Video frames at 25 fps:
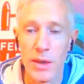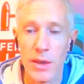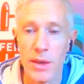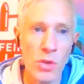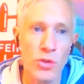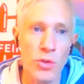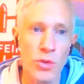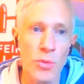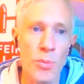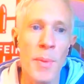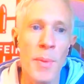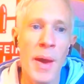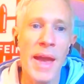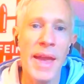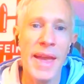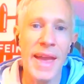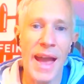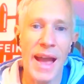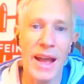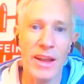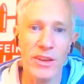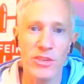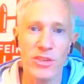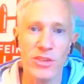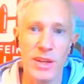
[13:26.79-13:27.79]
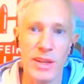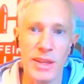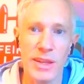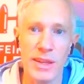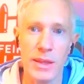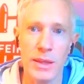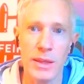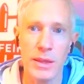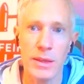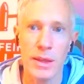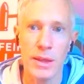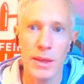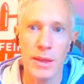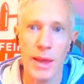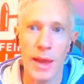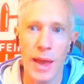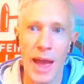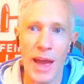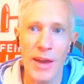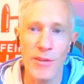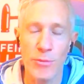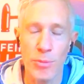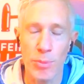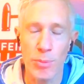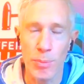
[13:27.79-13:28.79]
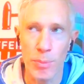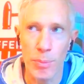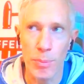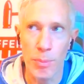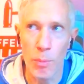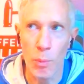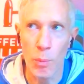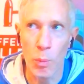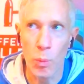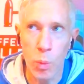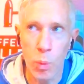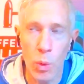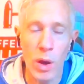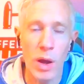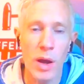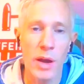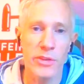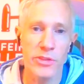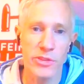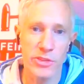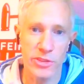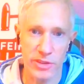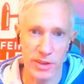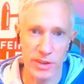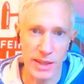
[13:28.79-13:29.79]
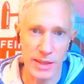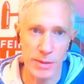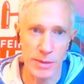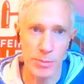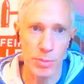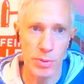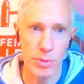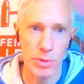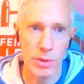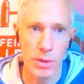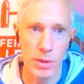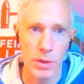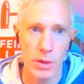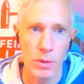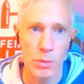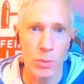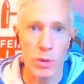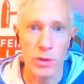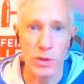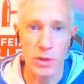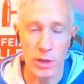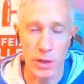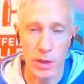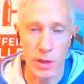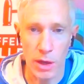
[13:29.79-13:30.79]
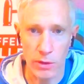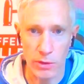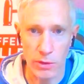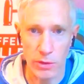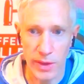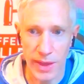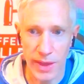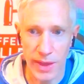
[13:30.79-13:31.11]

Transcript: you may actually have worse sleep when you cut your